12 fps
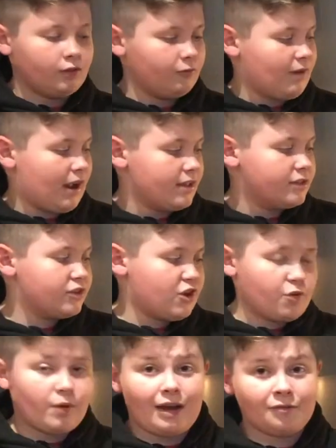Right,
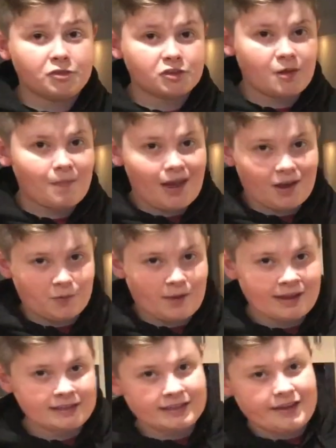so I've just got my egg
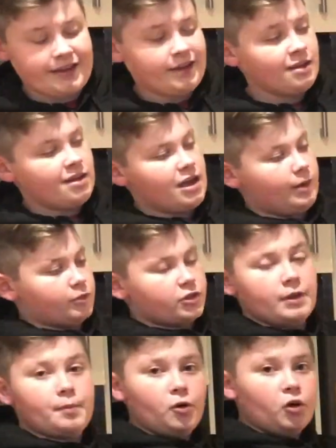whites here. I'm
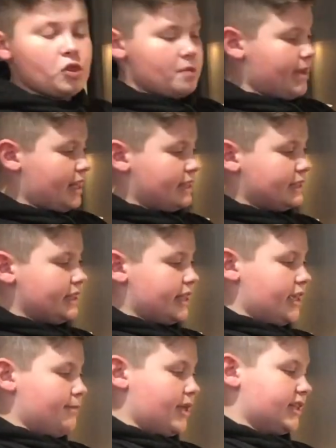just going to pour them into
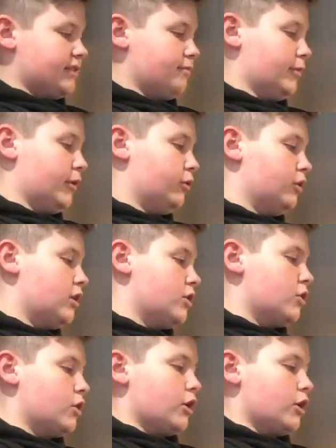the mixing bowl.